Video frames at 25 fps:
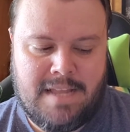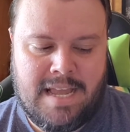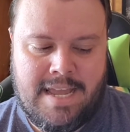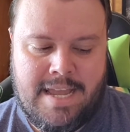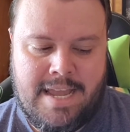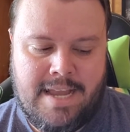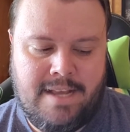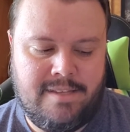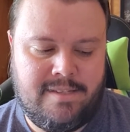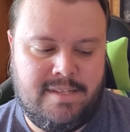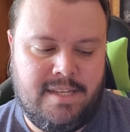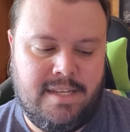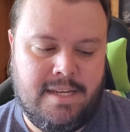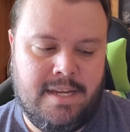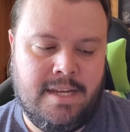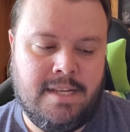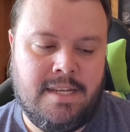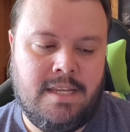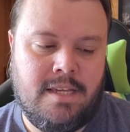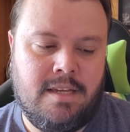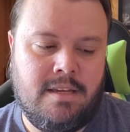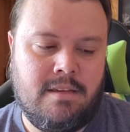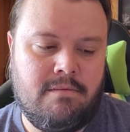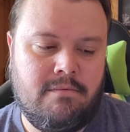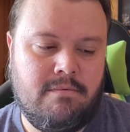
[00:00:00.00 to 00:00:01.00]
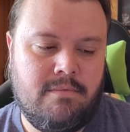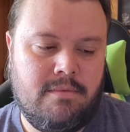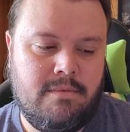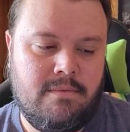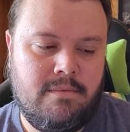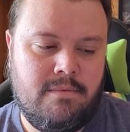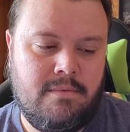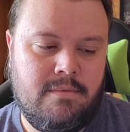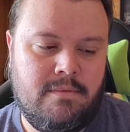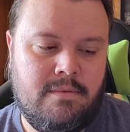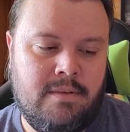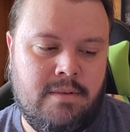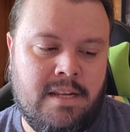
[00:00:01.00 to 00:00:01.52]
hate seeing any
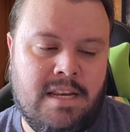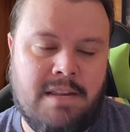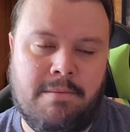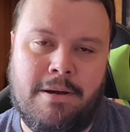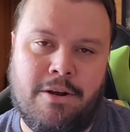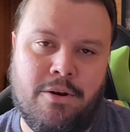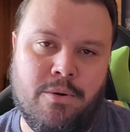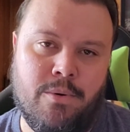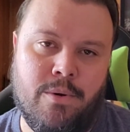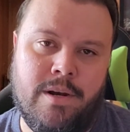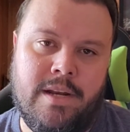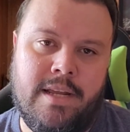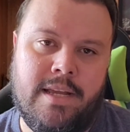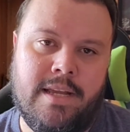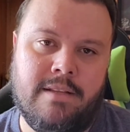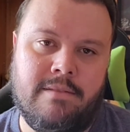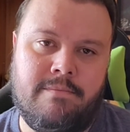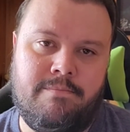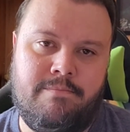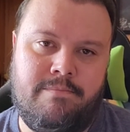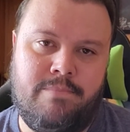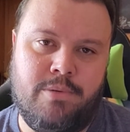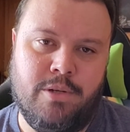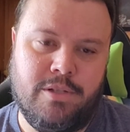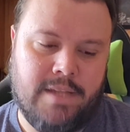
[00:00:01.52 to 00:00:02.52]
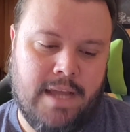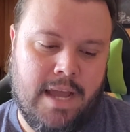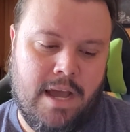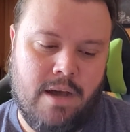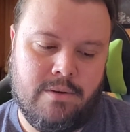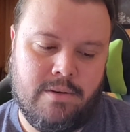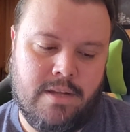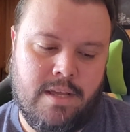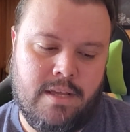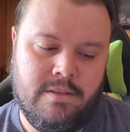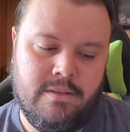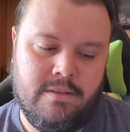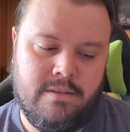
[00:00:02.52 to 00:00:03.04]
minority get put
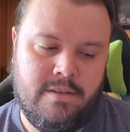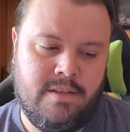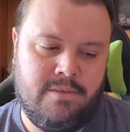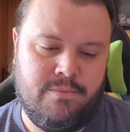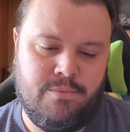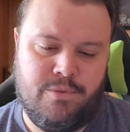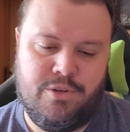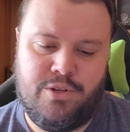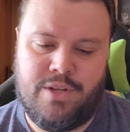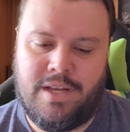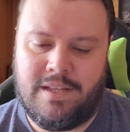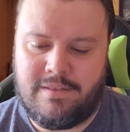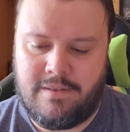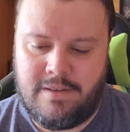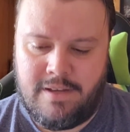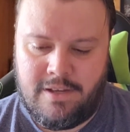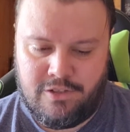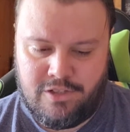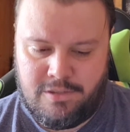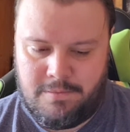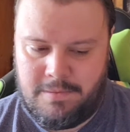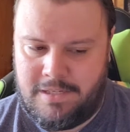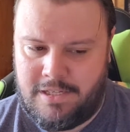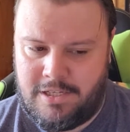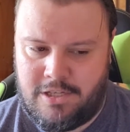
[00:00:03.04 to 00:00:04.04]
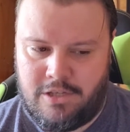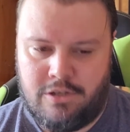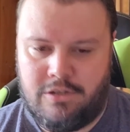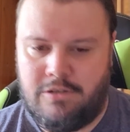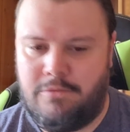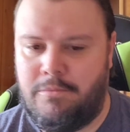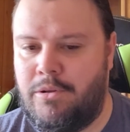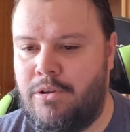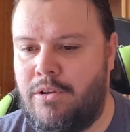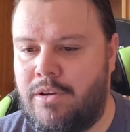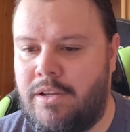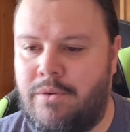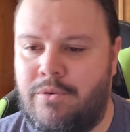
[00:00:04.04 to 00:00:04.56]
down, and when you get to the LGBTQ
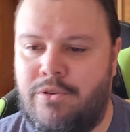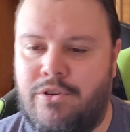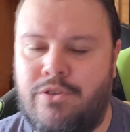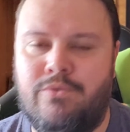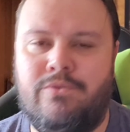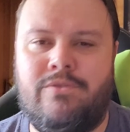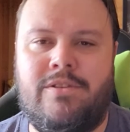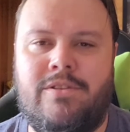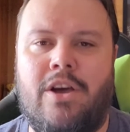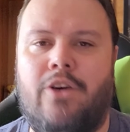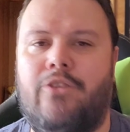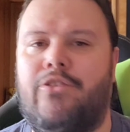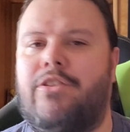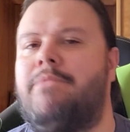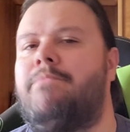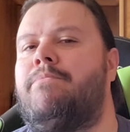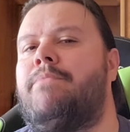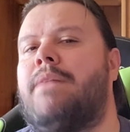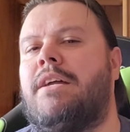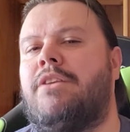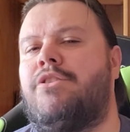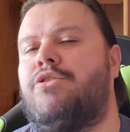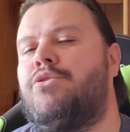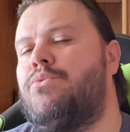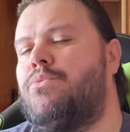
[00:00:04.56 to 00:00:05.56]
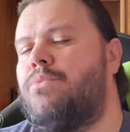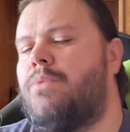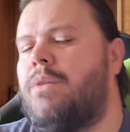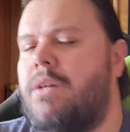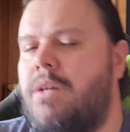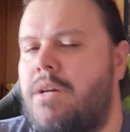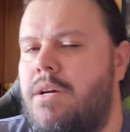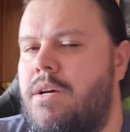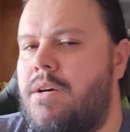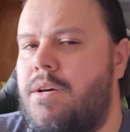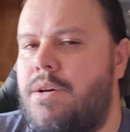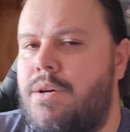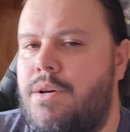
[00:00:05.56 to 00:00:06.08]
community, when you tell them that you
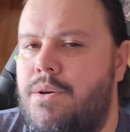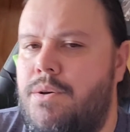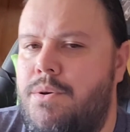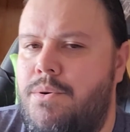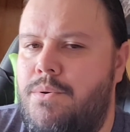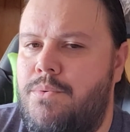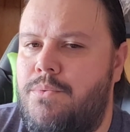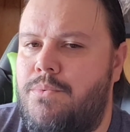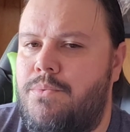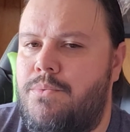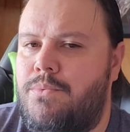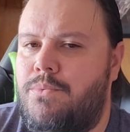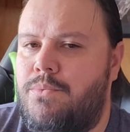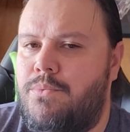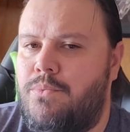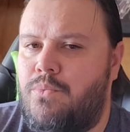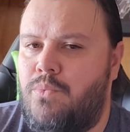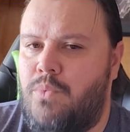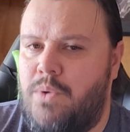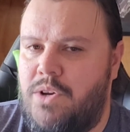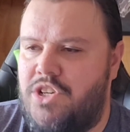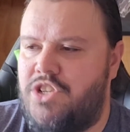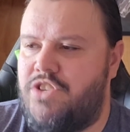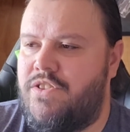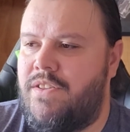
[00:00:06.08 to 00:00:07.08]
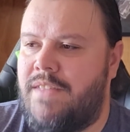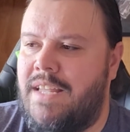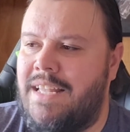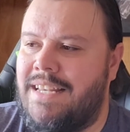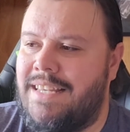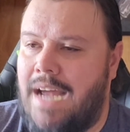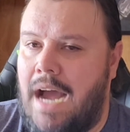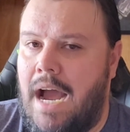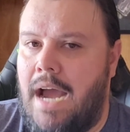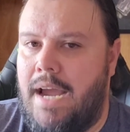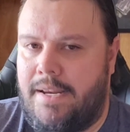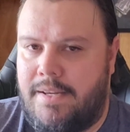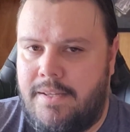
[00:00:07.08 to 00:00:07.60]
wish that they
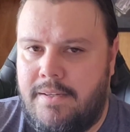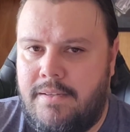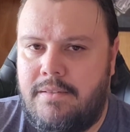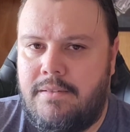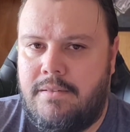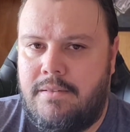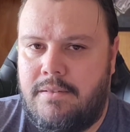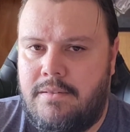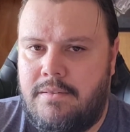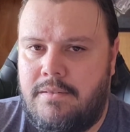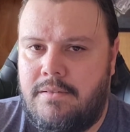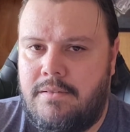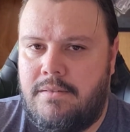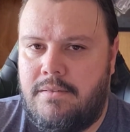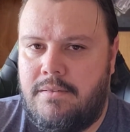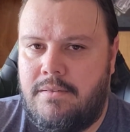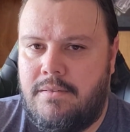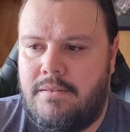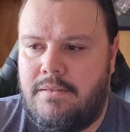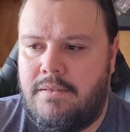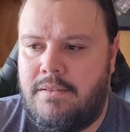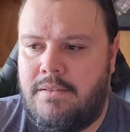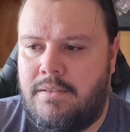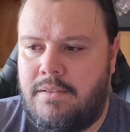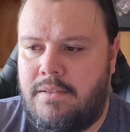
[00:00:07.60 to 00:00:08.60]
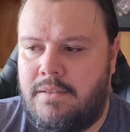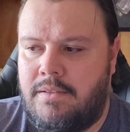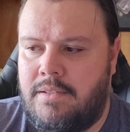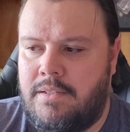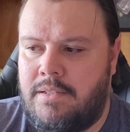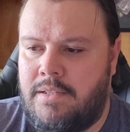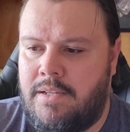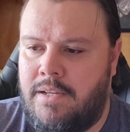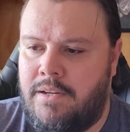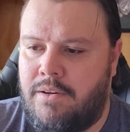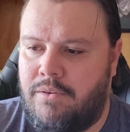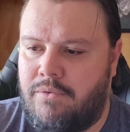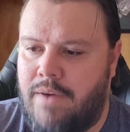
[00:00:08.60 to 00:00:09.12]
died
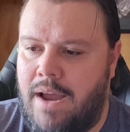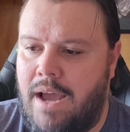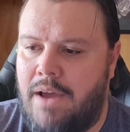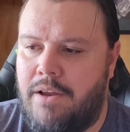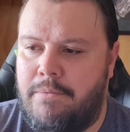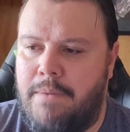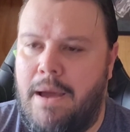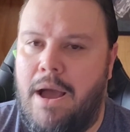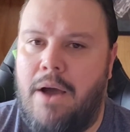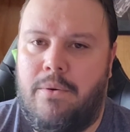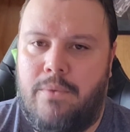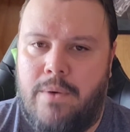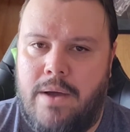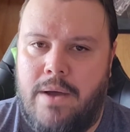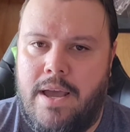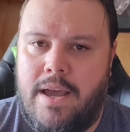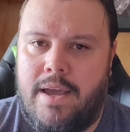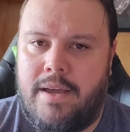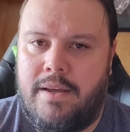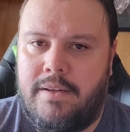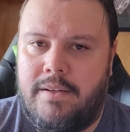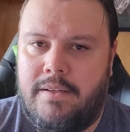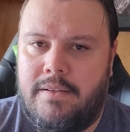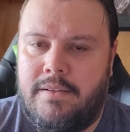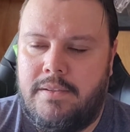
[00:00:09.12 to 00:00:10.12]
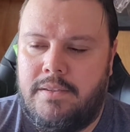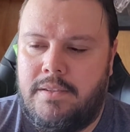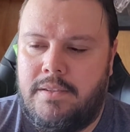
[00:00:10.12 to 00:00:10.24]
in a roundabout way,